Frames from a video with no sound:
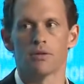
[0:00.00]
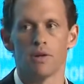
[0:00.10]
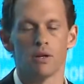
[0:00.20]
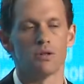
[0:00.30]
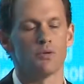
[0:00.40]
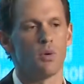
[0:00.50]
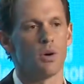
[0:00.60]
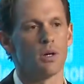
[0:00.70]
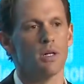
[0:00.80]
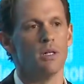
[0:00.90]
vehicles
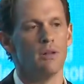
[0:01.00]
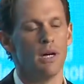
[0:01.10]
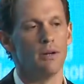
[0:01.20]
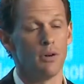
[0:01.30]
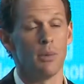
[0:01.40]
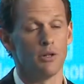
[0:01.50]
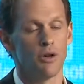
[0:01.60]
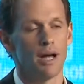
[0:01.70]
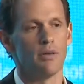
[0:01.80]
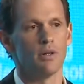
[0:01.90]
from our
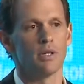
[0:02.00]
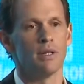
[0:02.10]
drivers.